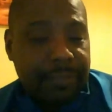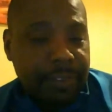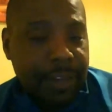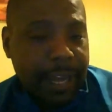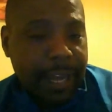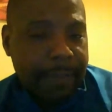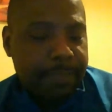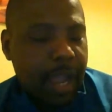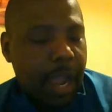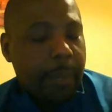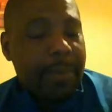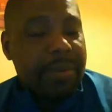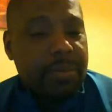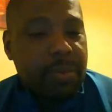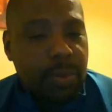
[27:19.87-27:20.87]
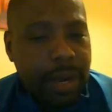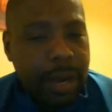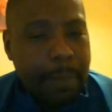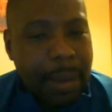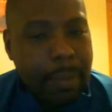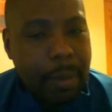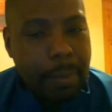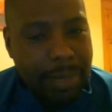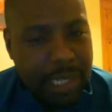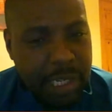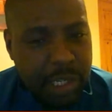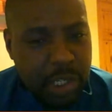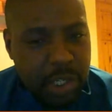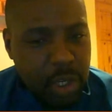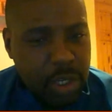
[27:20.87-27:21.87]
I think this fight, I remember
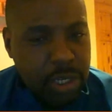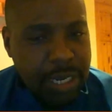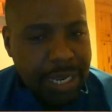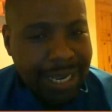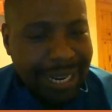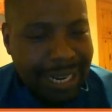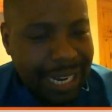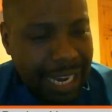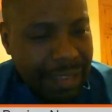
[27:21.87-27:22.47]
when I made my prediction